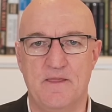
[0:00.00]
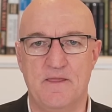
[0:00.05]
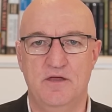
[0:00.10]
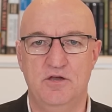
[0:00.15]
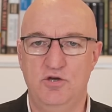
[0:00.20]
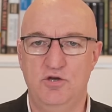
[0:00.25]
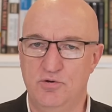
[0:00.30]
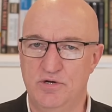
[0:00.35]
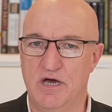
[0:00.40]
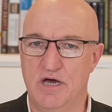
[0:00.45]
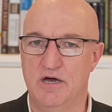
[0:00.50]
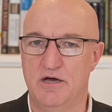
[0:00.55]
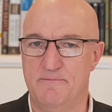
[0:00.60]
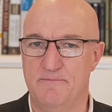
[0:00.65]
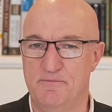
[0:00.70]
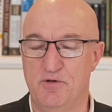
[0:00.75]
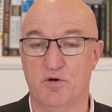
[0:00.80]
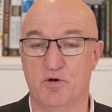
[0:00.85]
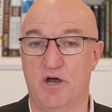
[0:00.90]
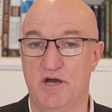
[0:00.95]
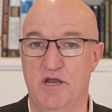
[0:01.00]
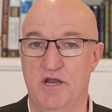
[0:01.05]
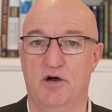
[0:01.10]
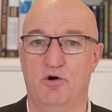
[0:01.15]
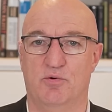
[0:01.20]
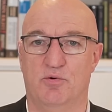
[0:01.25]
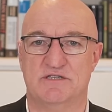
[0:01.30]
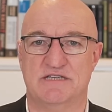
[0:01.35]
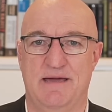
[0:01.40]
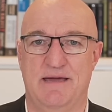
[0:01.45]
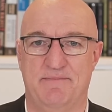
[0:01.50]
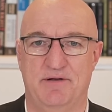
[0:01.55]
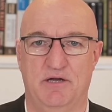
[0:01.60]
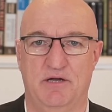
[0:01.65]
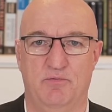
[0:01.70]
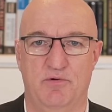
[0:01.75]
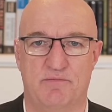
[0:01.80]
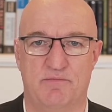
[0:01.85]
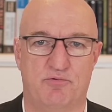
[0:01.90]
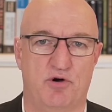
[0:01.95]
You and I know what's
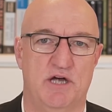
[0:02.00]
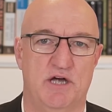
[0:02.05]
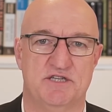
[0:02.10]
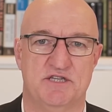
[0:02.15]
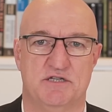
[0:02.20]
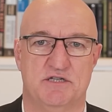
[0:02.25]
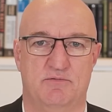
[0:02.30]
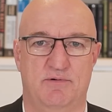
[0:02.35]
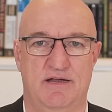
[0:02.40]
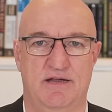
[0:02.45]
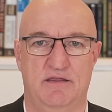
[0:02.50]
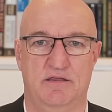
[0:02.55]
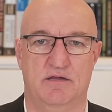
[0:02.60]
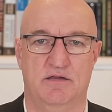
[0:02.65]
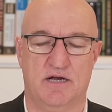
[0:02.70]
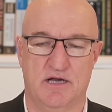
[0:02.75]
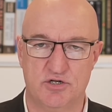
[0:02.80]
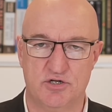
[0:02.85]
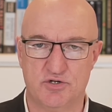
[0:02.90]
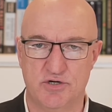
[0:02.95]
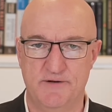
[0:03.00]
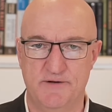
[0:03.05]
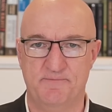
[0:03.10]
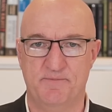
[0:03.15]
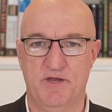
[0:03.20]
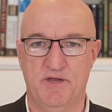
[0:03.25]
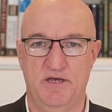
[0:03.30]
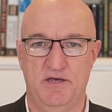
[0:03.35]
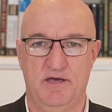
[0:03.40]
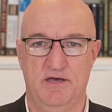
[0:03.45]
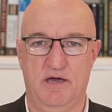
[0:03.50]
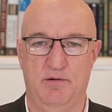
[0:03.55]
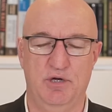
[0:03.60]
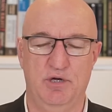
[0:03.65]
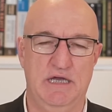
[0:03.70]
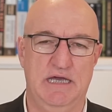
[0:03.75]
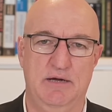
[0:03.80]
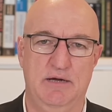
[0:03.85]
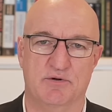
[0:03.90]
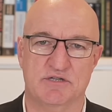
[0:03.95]
happening with prices around the country, and
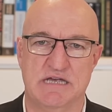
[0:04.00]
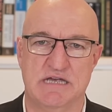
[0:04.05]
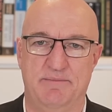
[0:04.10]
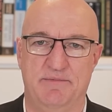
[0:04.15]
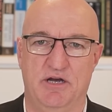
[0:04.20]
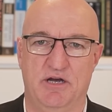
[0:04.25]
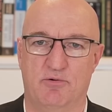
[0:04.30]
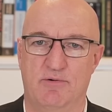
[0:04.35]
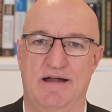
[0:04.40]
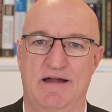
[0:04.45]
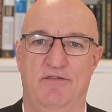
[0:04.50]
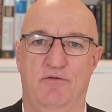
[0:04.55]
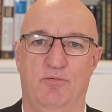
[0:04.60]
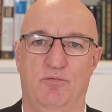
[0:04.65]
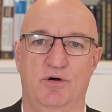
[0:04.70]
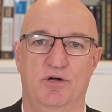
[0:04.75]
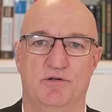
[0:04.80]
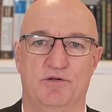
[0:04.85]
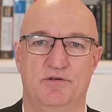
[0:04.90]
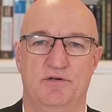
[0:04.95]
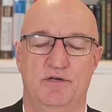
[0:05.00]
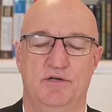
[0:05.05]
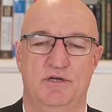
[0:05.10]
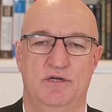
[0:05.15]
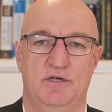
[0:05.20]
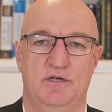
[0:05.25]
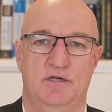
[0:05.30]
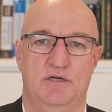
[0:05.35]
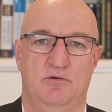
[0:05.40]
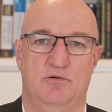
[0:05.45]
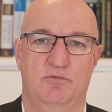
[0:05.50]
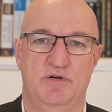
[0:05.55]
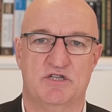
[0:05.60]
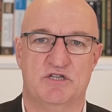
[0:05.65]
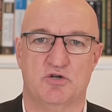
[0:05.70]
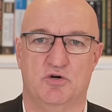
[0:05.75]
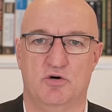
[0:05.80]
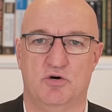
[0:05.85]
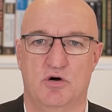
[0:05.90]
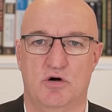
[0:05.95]
we hear what's happening around the world. We
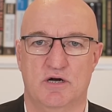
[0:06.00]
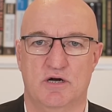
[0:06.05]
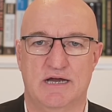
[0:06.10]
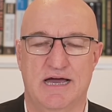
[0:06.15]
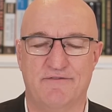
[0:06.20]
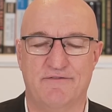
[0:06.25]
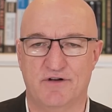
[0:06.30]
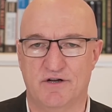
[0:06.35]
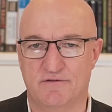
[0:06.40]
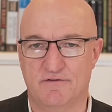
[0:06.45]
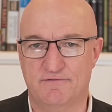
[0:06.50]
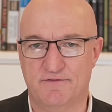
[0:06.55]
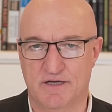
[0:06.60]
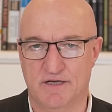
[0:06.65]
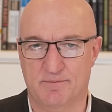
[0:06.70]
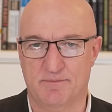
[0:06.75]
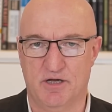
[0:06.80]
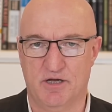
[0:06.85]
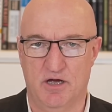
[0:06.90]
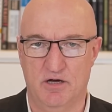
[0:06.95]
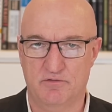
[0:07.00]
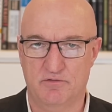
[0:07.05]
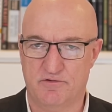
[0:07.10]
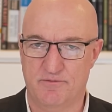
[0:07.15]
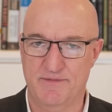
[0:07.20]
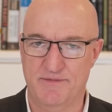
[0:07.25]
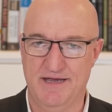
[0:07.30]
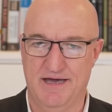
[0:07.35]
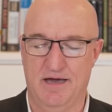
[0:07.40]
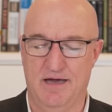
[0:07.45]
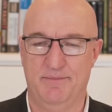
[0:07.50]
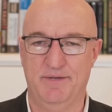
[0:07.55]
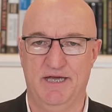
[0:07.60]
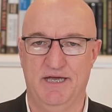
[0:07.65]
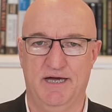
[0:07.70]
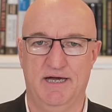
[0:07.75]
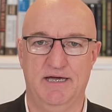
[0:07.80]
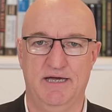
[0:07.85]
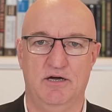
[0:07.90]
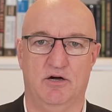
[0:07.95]
saw Governor Philip Lowe from the
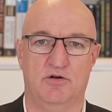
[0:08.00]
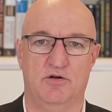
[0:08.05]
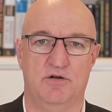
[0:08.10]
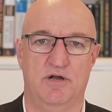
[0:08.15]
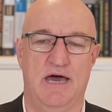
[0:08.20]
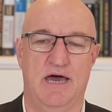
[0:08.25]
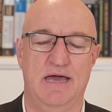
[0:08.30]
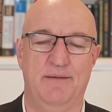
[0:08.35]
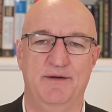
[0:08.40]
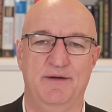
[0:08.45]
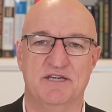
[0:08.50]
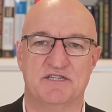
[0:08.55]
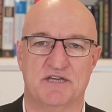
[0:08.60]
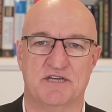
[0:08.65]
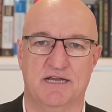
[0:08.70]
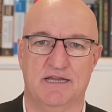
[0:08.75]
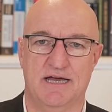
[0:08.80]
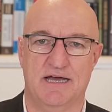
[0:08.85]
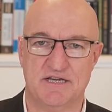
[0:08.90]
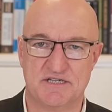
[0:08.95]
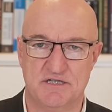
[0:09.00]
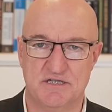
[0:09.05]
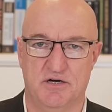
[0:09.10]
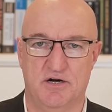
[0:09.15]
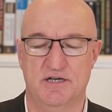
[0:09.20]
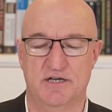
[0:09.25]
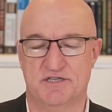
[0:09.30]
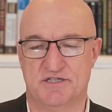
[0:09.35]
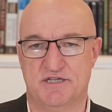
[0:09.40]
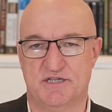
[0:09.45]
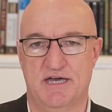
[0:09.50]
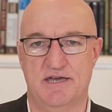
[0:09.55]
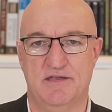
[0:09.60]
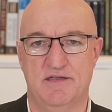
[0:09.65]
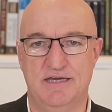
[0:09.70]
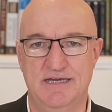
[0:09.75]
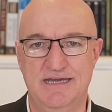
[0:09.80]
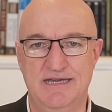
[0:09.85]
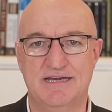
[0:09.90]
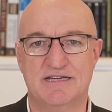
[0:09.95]
RBA on ABC last night say
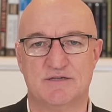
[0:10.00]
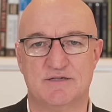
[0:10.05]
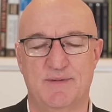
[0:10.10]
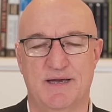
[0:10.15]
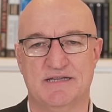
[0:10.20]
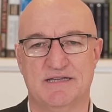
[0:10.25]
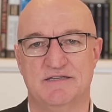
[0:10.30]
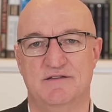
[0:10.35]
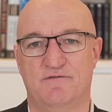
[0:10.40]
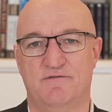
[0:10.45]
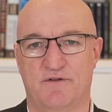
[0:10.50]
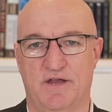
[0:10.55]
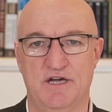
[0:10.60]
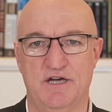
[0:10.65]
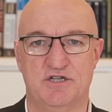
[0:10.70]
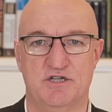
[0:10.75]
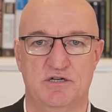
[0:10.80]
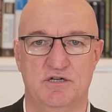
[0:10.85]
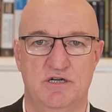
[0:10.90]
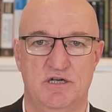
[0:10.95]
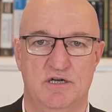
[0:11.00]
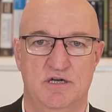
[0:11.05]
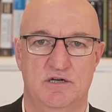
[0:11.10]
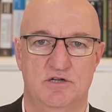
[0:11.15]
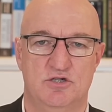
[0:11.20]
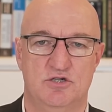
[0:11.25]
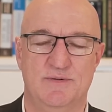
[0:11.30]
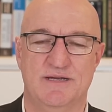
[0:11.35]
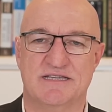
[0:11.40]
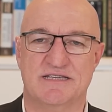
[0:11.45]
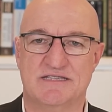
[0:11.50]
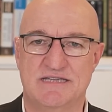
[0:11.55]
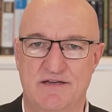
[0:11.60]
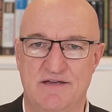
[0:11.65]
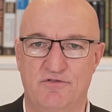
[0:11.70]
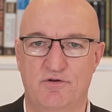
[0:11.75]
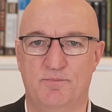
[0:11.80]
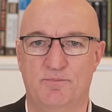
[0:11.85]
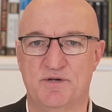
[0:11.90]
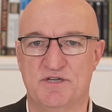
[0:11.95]
that he expects inflation to be at
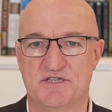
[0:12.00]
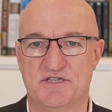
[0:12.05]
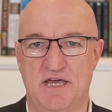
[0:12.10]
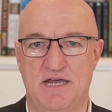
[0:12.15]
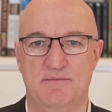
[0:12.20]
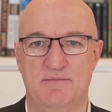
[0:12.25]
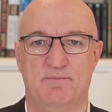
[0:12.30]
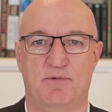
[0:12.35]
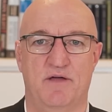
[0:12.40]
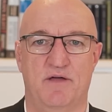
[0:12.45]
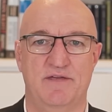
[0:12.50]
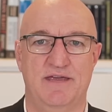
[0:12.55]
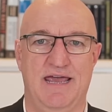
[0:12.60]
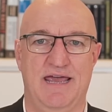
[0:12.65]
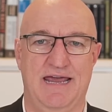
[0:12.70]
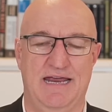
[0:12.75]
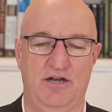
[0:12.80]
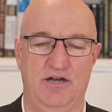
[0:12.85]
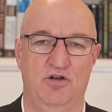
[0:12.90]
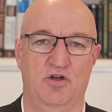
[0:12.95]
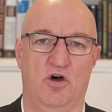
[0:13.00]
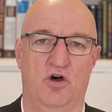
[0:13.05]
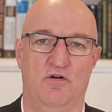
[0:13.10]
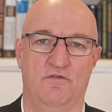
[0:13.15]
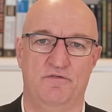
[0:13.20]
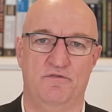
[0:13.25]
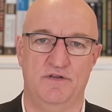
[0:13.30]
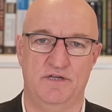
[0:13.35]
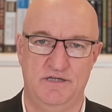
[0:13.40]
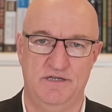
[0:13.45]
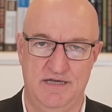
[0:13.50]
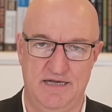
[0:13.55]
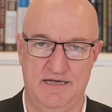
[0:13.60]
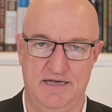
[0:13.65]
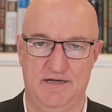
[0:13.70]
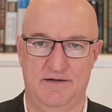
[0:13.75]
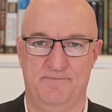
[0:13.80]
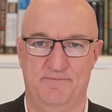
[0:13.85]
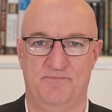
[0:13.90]
7% by the end of the year.